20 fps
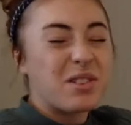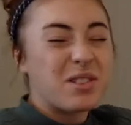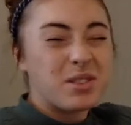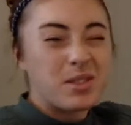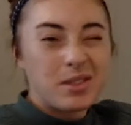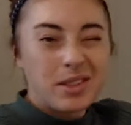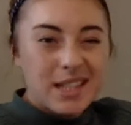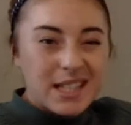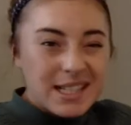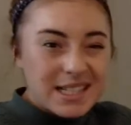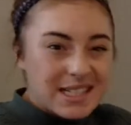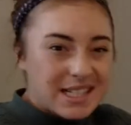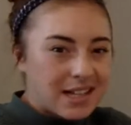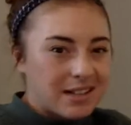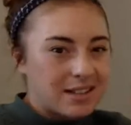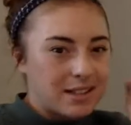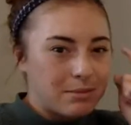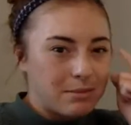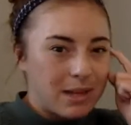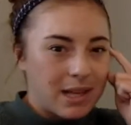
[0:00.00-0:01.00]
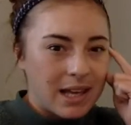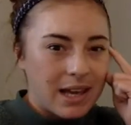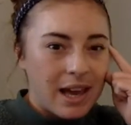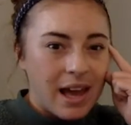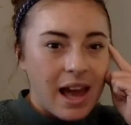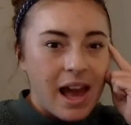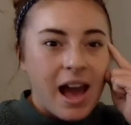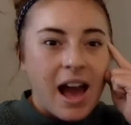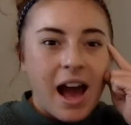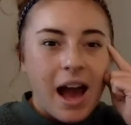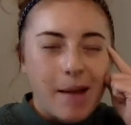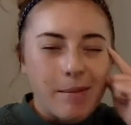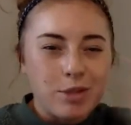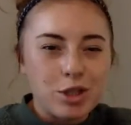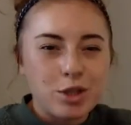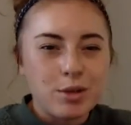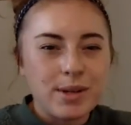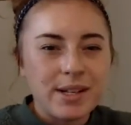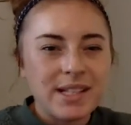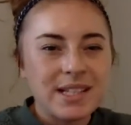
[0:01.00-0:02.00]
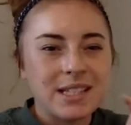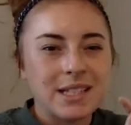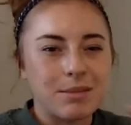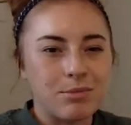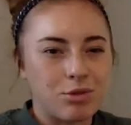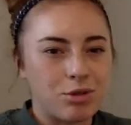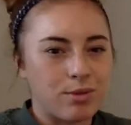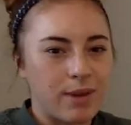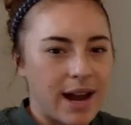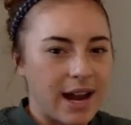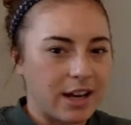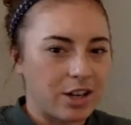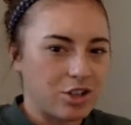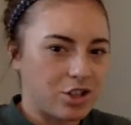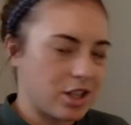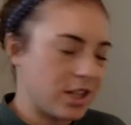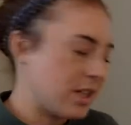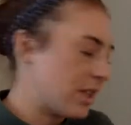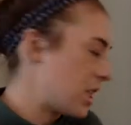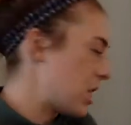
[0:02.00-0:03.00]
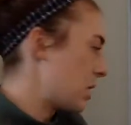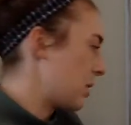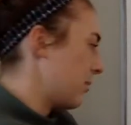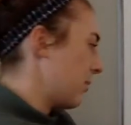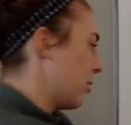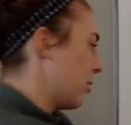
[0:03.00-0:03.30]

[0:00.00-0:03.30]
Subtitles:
So this tells me I'm doing subtraction. So I'm